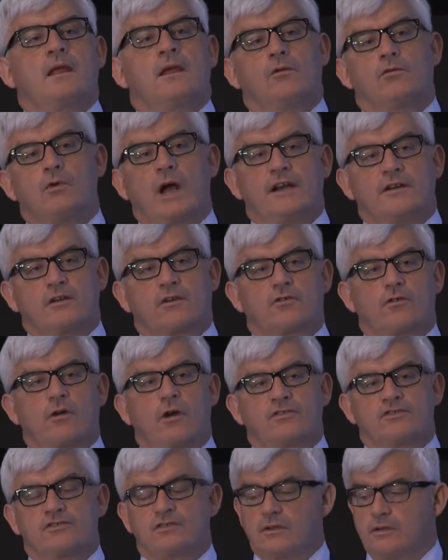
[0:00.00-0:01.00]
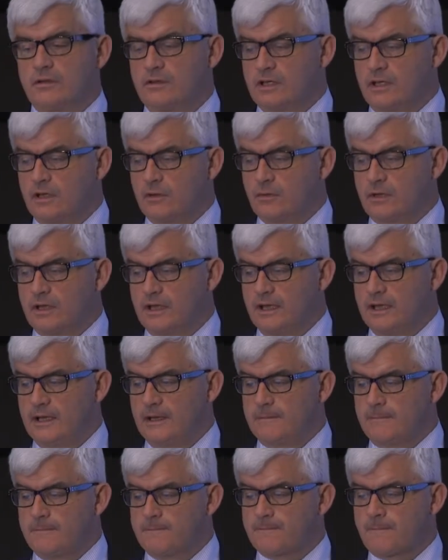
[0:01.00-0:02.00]
right across the
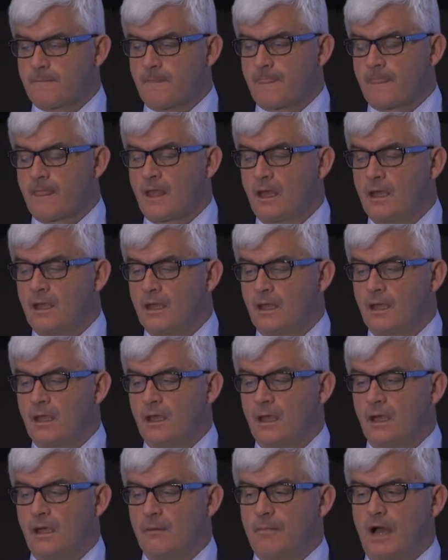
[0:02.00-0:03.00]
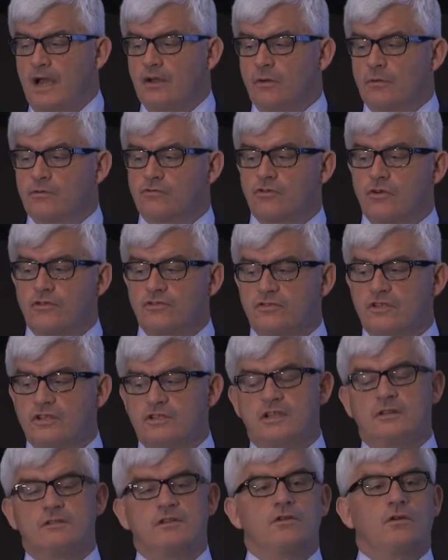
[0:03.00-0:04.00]
UK. My own trust
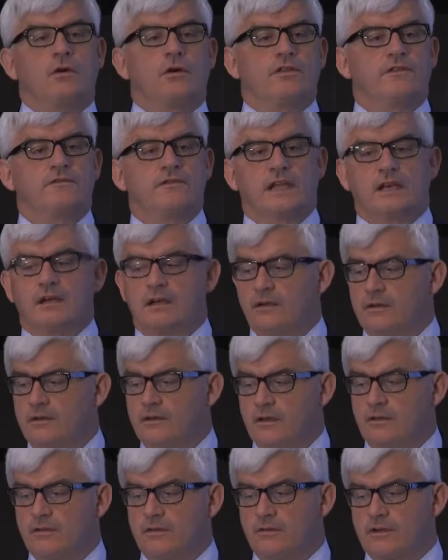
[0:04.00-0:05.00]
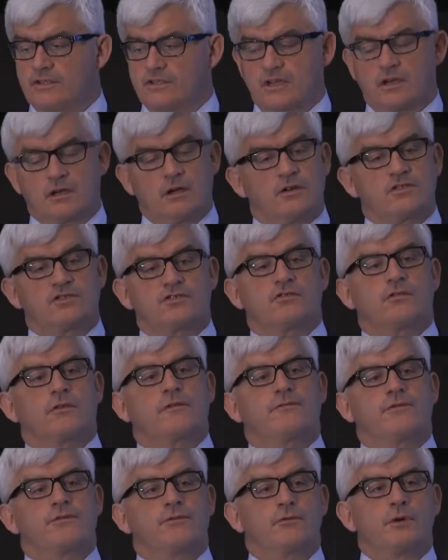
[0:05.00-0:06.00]
is in the north of England, and there is a cluster
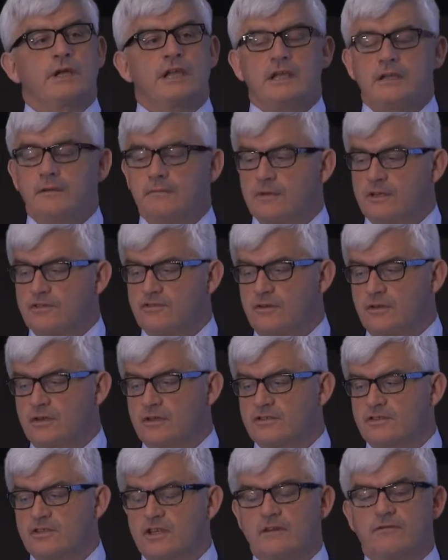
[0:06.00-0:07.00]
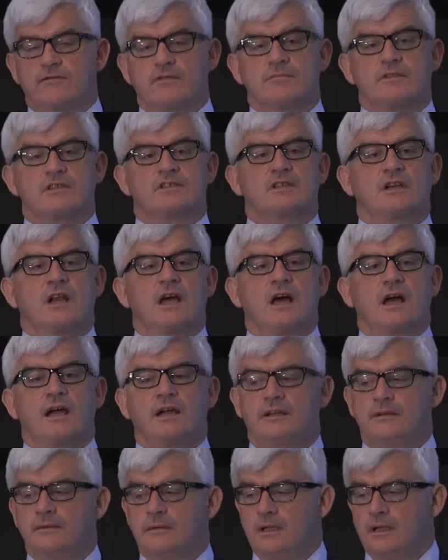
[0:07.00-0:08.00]
of 3, as you can see from the
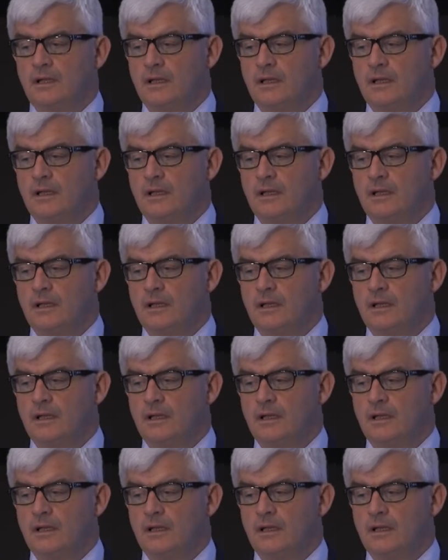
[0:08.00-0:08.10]
slide.